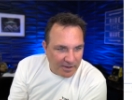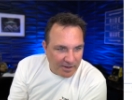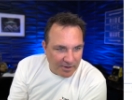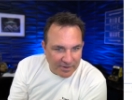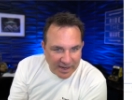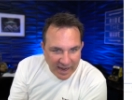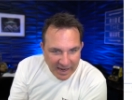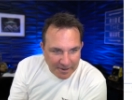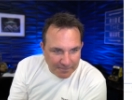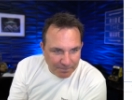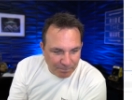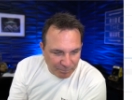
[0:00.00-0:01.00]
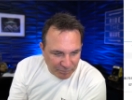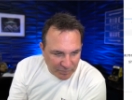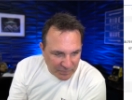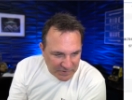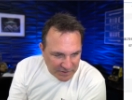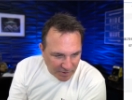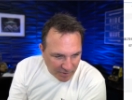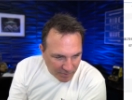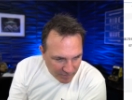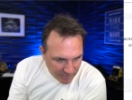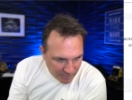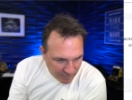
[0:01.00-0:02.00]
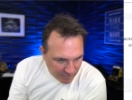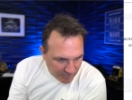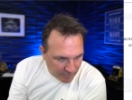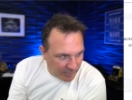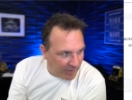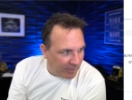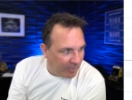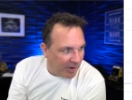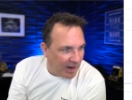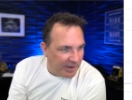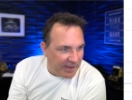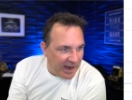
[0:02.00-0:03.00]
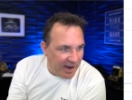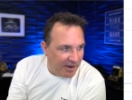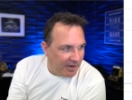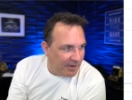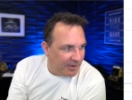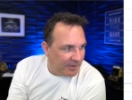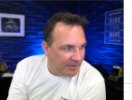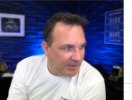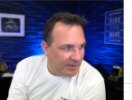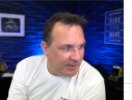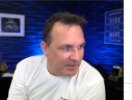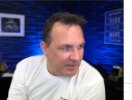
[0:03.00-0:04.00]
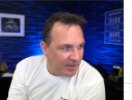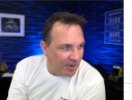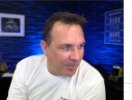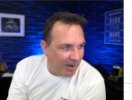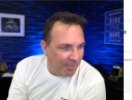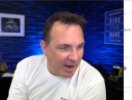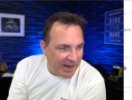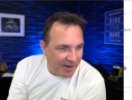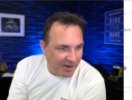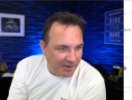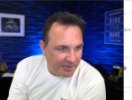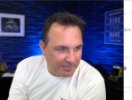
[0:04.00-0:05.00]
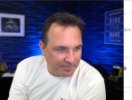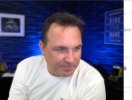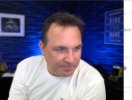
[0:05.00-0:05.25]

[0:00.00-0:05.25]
Okay, so we're on there. Let's go to our miner.